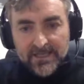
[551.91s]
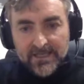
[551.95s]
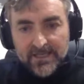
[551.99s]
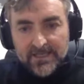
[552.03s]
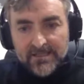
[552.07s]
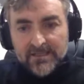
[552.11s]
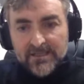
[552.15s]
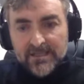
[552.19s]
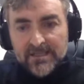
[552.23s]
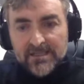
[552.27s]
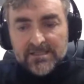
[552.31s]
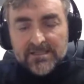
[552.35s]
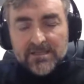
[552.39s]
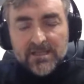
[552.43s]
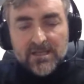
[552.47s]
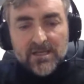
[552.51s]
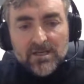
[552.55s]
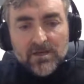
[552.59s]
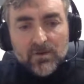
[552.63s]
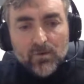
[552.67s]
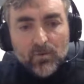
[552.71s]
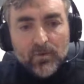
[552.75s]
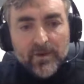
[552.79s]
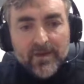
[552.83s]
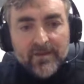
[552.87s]
In this,
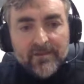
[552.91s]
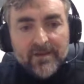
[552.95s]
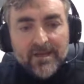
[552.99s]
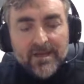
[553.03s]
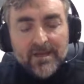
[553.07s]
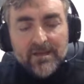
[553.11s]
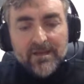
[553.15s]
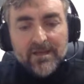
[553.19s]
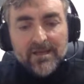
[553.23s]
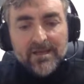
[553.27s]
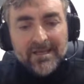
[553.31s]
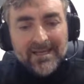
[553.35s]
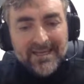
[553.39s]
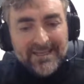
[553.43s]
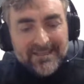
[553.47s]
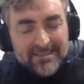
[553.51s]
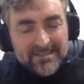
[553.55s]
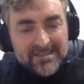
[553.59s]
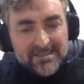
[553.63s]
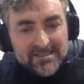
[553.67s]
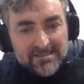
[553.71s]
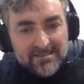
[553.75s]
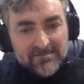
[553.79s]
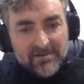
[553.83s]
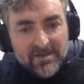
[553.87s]
we deal, and
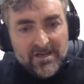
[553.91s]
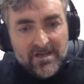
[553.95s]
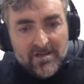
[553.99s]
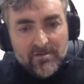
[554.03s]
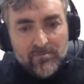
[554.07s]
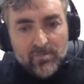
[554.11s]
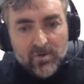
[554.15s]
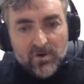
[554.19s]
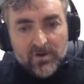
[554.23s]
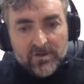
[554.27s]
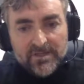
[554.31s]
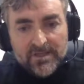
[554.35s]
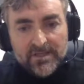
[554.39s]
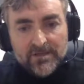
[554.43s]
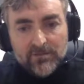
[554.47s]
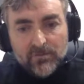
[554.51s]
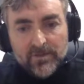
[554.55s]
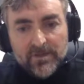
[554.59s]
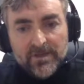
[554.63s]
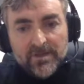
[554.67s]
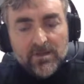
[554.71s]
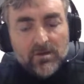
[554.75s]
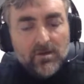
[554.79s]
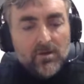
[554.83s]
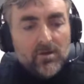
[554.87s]
this is really important,
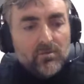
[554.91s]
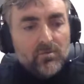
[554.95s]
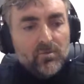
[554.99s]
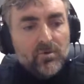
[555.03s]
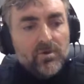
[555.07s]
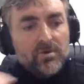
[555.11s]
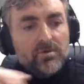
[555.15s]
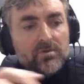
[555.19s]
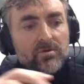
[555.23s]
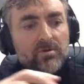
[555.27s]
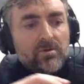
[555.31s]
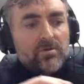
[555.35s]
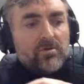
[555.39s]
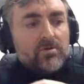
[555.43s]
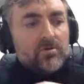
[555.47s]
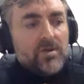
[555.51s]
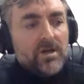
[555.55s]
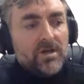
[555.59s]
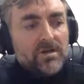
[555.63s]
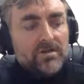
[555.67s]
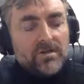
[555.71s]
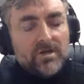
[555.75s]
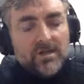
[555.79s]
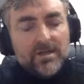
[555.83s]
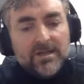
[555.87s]
we, we
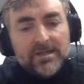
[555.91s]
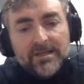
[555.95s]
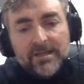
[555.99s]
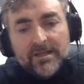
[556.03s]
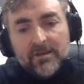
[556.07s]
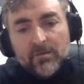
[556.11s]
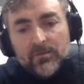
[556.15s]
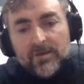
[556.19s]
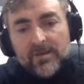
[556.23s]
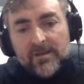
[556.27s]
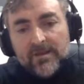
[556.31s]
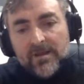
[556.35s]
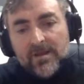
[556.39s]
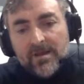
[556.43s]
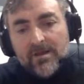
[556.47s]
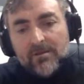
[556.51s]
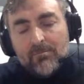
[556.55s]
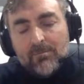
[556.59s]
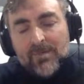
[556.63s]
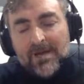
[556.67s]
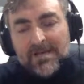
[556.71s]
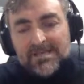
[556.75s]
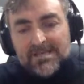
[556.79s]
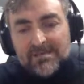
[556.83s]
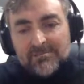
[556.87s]
not only deal with
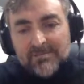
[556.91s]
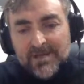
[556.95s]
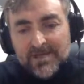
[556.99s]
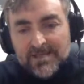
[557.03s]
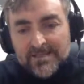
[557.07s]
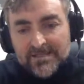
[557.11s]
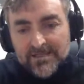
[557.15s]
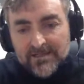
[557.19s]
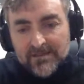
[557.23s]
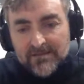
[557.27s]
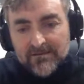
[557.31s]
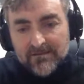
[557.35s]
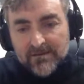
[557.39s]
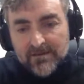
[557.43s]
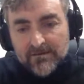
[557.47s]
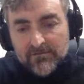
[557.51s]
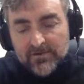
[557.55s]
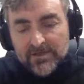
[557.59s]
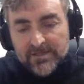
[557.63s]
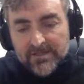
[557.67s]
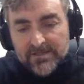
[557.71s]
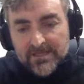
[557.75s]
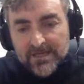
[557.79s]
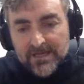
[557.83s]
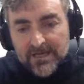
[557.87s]
maximizing
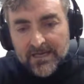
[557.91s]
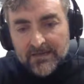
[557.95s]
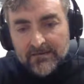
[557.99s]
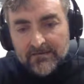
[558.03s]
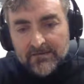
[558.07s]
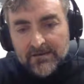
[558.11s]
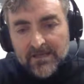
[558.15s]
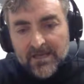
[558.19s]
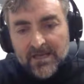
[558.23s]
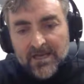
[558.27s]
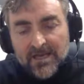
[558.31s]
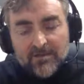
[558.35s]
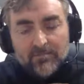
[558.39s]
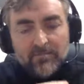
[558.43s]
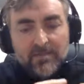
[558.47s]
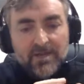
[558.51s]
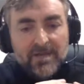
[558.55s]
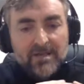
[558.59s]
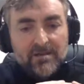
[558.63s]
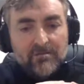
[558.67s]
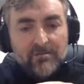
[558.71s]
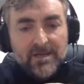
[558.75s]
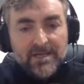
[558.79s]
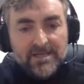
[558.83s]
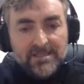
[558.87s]
return and
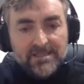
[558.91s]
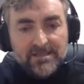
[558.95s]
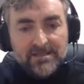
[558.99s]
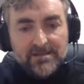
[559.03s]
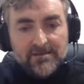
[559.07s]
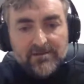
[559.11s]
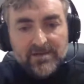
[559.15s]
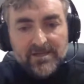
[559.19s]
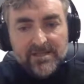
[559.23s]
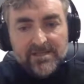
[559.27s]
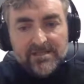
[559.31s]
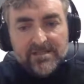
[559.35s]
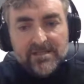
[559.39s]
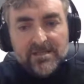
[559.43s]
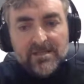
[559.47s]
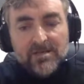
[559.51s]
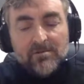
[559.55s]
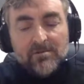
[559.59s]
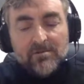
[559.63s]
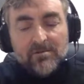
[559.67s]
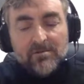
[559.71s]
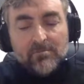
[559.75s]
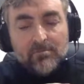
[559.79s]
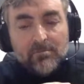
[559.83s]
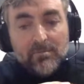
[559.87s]
minimizing risk,
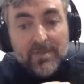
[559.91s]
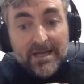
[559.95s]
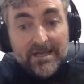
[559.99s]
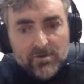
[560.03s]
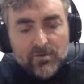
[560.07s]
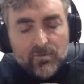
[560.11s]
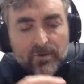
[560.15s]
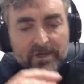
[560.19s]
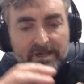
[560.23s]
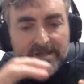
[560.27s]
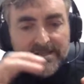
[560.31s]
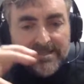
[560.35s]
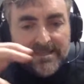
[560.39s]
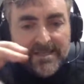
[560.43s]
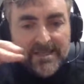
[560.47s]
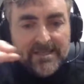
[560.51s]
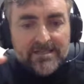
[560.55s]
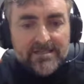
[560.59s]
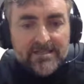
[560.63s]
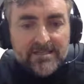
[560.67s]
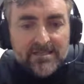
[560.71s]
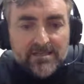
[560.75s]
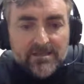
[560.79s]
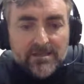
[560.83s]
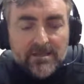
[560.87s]
but we,
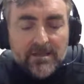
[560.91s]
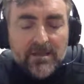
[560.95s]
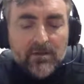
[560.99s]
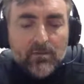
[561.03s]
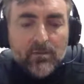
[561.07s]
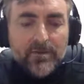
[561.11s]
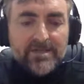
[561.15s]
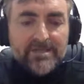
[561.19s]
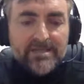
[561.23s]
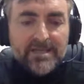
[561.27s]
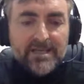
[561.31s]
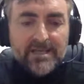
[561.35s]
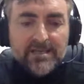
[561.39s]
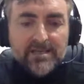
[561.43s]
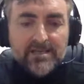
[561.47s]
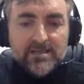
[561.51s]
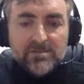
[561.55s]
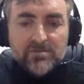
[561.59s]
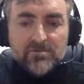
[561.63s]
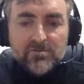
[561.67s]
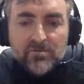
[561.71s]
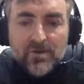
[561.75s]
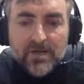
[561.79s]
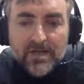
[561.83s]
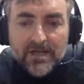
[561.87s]
tend to, uh, we take
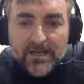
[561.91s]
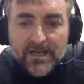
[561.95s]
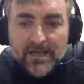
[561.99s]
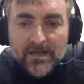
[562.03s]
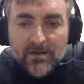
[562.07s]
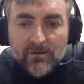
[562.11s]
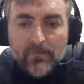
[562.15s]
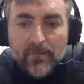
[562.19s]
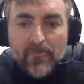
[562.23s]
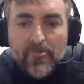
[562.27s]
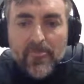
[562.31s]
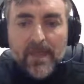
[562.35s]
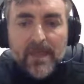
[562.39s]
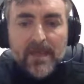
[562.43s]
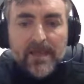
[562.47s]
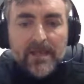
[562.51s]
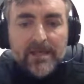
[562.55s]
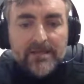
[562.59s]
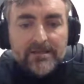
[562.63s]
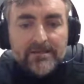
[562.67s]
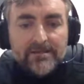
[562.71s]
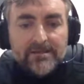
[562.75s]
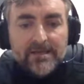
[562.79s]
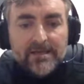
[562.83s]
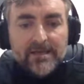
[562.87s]
into account
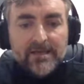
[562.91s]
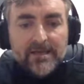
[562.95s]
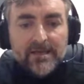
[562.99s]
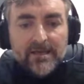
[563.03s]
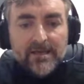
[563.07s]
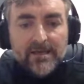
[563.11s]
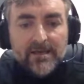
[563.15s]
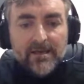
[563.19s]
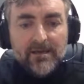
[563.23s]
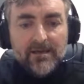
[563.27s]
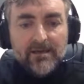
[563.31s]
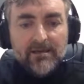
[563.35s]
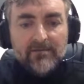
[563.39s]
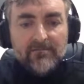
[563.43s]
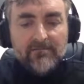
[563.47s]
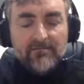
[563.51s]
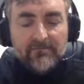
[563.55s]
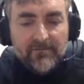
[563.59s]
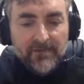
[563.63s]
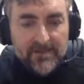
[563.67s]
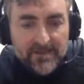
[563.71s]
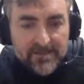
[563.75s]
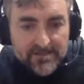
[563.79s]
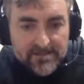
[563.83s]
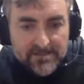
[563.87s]
the
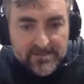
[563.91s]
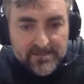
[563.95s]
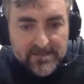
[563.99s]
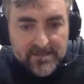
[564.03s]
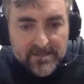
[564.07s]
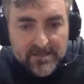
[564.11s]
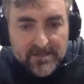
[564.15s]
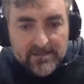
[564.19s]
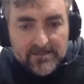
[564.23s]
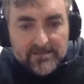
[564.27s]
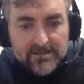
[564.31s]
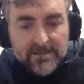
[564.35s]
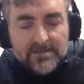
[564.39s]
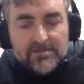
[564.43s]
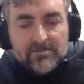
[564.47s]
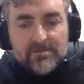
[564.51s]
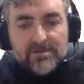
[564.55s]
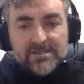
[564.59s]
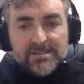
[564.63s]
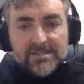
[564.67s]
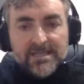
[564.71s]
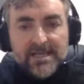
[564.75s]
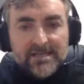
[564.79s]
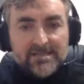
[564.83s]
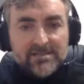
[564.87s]
fees a
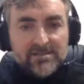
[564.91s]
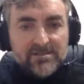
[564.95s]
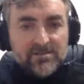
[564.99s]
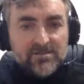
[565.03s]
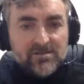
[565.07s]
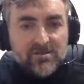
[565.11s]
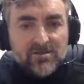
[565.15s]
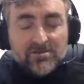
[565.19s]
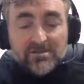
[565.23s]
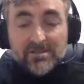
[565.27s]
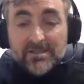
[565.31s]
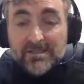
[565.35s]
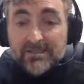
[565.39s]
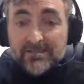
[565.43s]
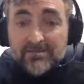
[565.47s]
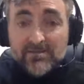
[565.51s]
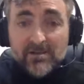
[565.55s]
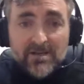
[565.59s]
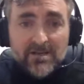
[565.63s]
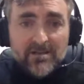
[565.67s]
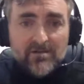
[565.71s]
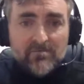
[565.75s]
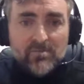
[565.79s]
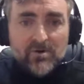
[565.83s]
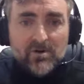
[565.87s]
transaction cost. It's
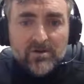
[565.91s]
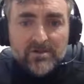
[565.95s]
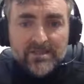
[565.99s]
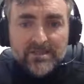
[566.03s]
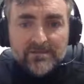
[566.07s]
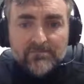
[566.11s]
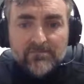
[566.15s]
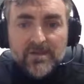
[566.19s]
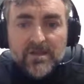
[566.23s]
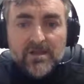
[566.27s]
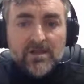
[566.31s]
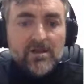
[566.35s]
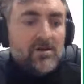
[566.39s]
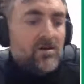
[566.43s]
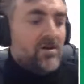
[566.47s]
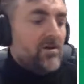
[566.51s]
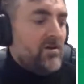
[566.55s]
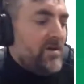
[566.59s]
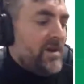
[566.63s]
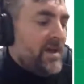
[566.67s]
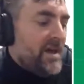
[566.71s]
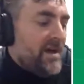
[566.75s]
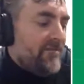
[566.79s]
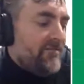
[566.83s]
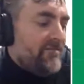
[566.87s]
really important.
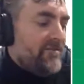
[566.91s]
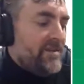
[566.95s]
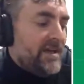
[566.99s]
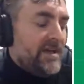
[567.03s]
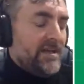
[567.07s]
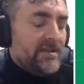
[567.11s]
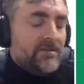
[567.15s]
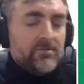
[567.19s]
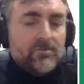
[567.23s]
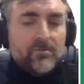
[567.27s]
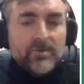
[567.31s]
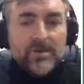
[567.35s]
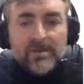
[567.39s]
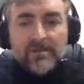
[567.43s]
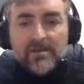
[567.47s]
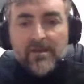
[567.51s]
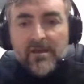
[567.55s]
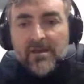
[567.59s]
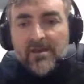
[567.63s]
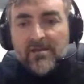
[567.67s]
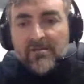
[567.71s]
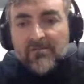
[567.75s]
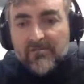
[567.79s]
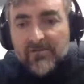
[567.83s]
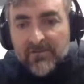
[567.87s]
We have dealt with
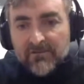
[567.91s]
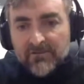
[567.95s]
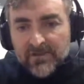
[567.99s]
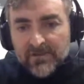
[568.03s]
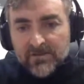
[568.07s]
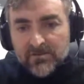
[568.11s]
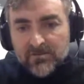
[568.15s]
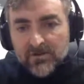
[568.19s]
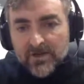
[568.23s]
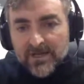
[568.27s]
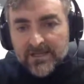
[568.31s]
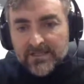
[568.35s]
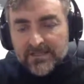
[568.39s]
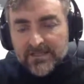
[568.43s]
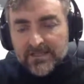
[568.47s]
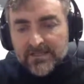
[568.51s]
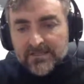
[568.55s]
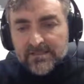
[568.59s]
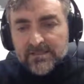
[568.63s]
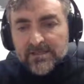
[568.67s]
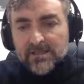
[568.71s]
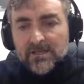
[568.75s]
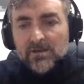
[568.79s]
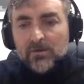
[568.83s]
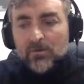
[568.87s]
52
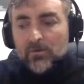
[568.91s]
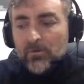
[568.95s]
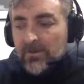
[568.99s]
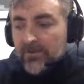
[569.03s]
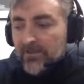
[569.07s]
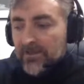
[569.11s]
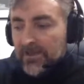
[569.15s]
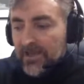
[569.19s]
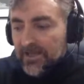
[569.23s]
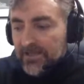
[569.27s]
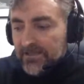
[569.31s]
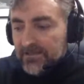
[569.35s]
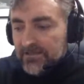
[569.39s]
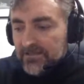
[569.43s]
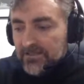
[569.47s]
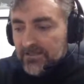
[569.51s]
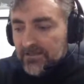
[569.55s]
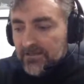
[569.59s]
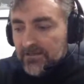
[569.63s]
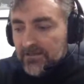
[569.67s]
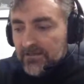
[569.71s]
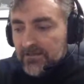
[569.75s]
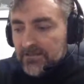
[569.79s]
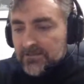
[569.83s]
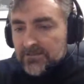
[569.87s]
assets with eight
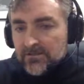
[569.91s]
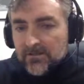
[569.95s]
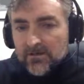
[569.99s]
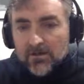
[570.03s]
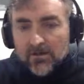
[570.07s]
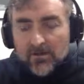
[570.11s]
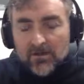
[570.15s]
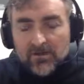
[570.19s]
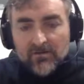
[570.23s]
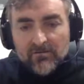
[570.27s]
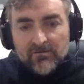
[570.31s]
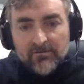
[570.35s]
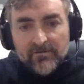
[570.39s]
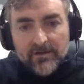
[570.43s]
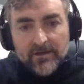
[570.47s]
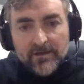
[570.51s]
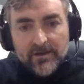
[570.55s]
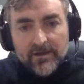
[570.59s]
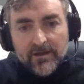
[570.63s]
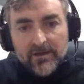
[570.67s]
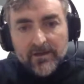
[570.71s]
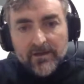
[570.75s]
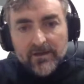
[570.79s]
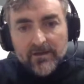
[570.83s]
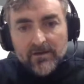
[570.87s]
years of,
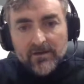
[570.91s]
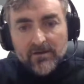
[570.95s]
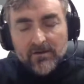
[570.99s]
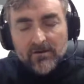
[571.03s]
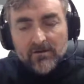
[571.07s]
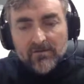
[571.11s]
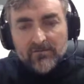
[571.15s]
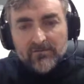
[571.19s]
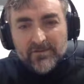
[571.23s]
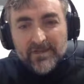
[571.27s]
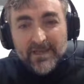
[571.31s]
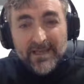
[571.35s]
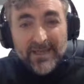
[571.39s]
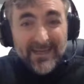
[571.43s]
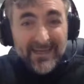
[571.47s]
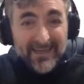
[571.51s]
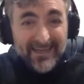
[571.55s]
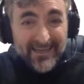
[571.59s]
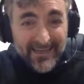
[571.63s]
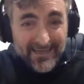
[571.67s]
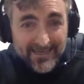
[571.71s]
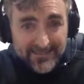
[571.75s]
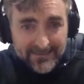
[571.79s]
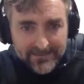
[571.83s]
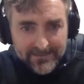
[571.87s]
uh, of
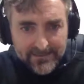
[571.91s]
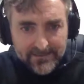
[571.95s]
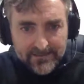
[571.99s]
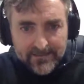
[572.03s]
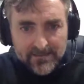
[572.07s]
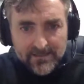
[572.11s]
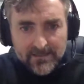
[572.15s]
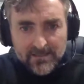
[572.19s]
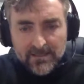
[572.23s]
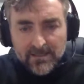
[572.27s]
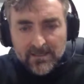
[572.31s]
daily data.